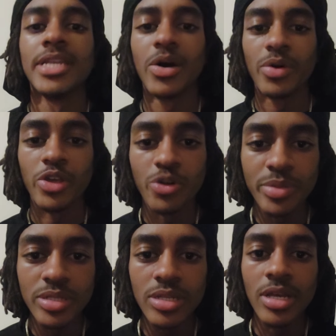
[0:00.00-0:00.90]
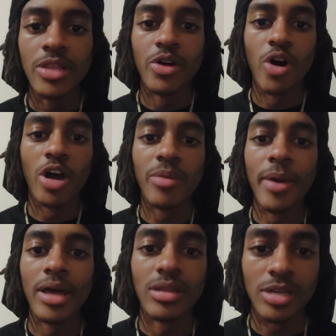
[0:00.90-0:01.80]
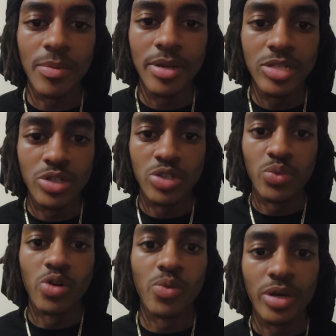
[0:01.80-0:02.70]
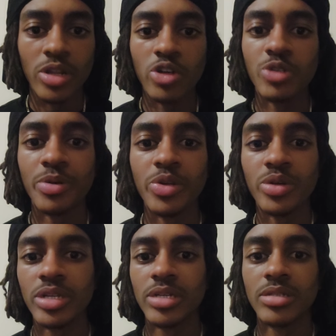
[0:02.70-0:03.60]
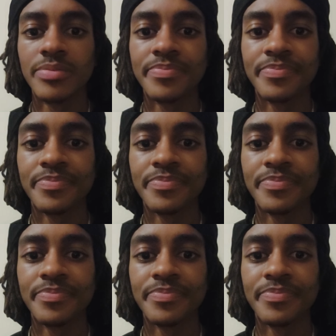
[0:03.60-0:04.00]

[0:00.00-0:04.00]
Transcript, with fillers: Now with humans, they're automatically coming into this world with closed pineal glands.